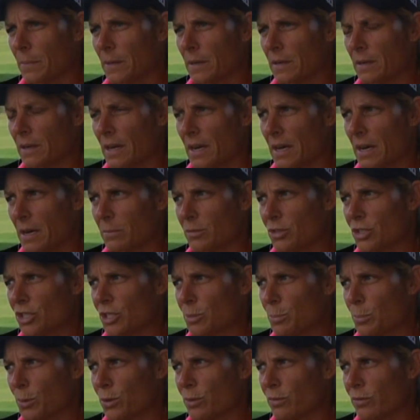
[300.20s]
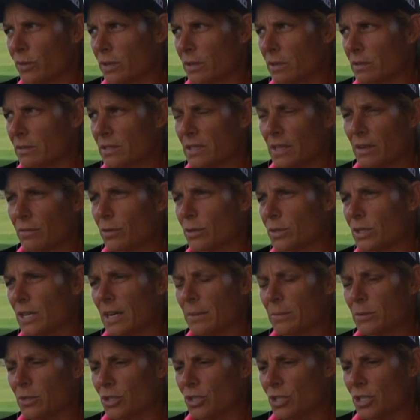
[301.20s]
and um, she's proven several
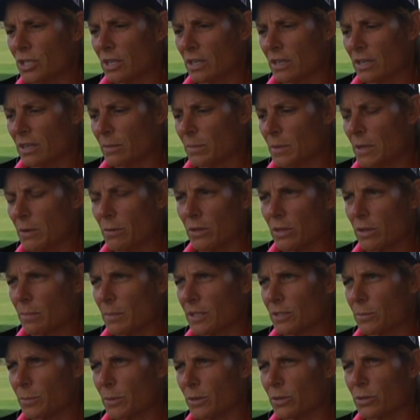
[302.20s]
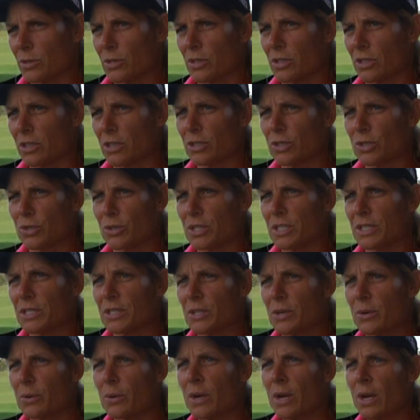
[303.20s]
times that she can compete with the best players in the country.
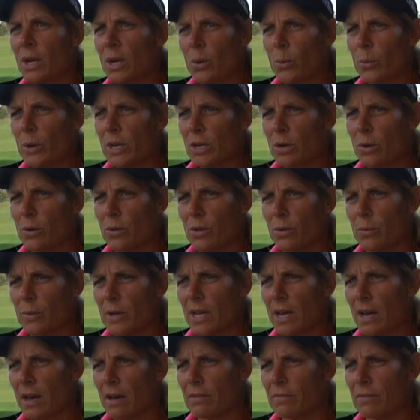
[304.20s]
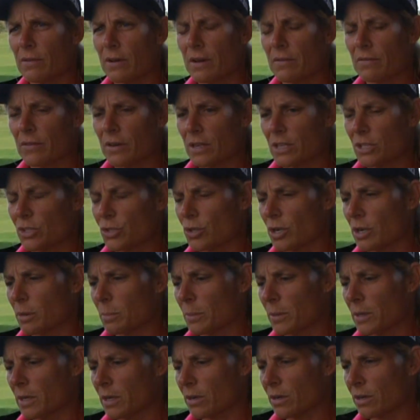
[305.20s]
So we know that we have a very strong
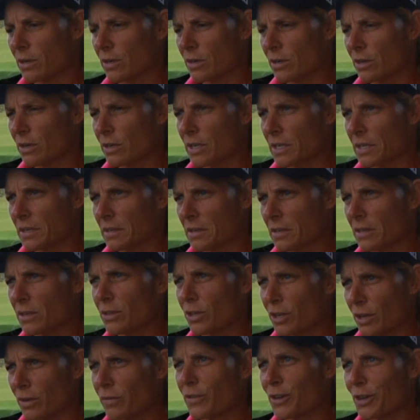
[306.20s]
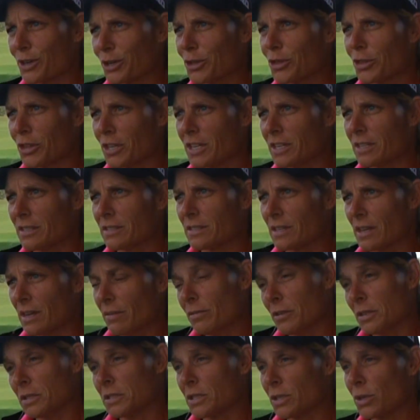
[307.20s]
player in her, and look for good things
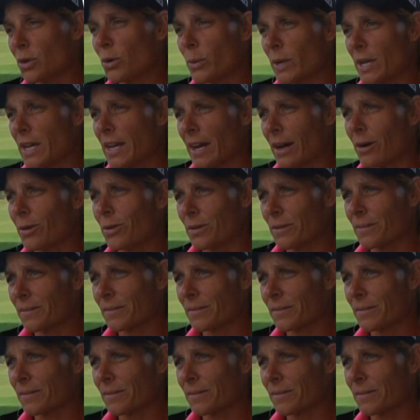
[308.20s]
every single week out.